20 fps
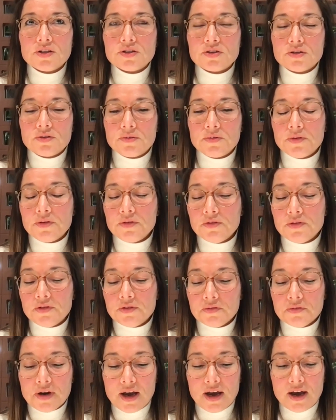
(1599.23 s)
So
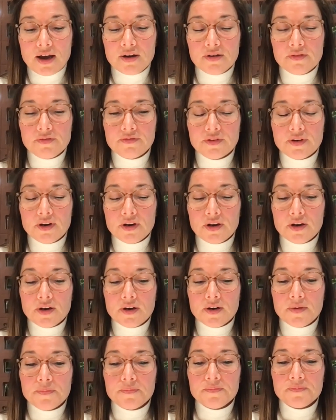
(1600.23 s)
you have
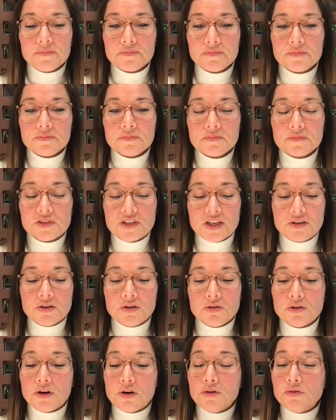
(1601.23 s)
um, they
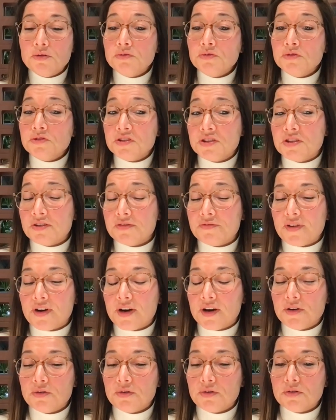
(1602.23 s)
don't own the
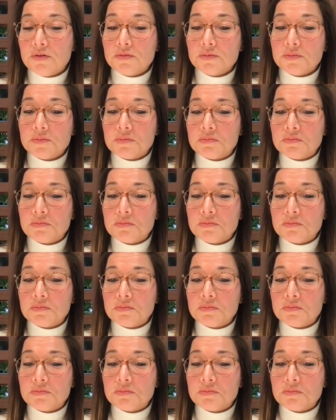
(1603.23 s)
final